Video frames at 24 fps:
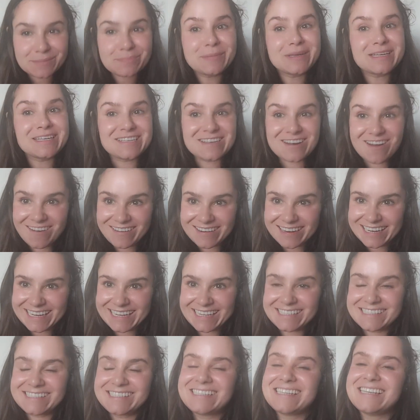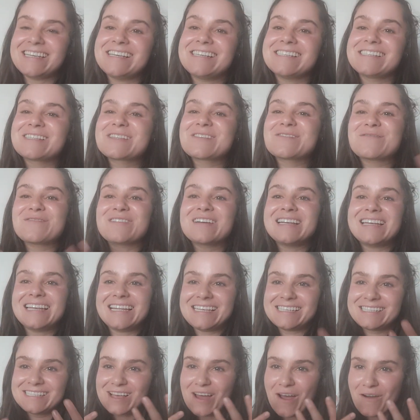but not least is the
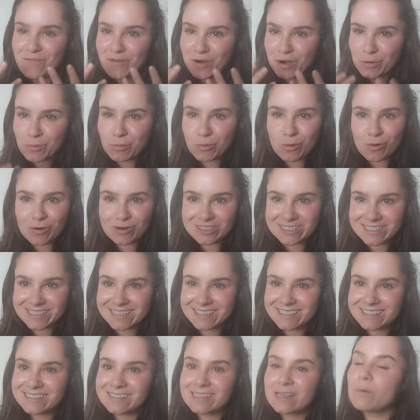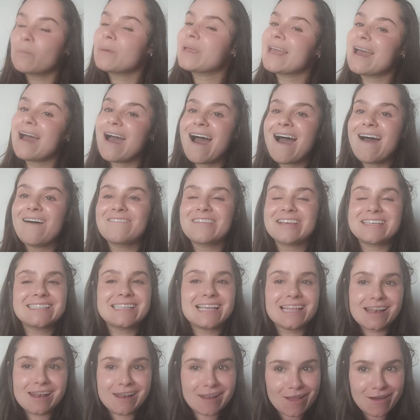release of our waters. We have this
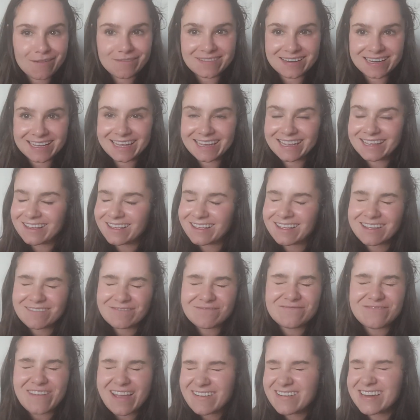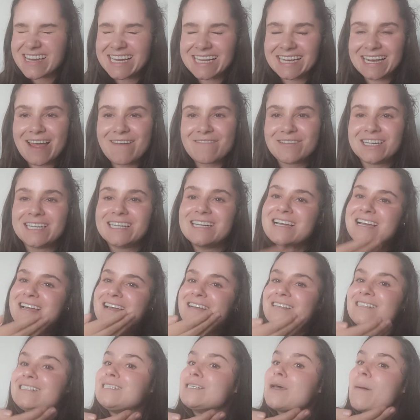lovely, very clever,
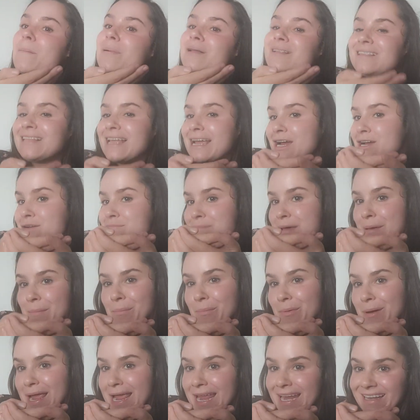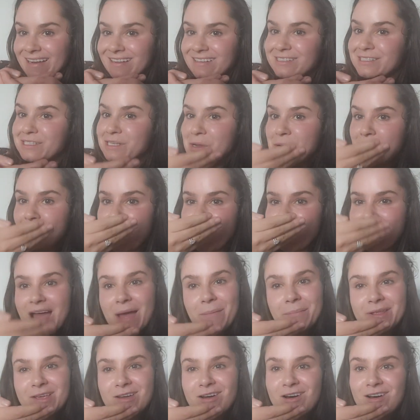double layered membrane. So our
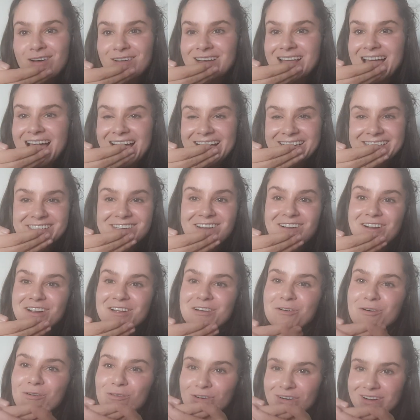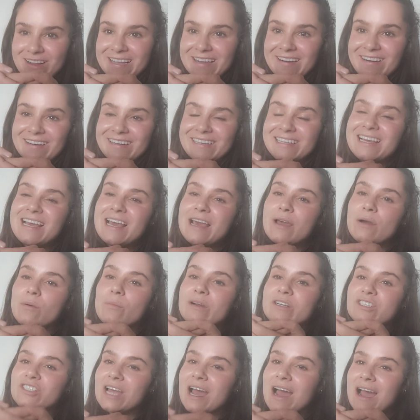amnion and our chorion,
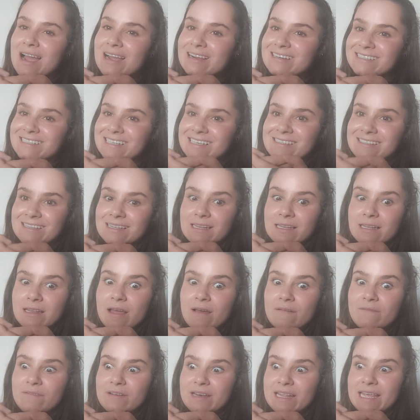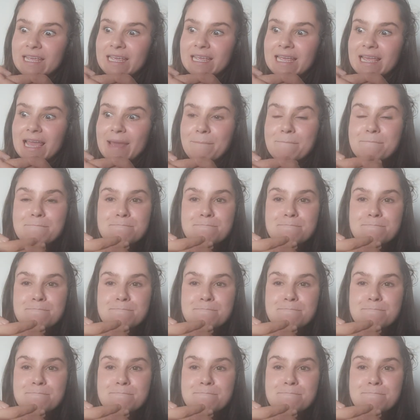which act as a lovely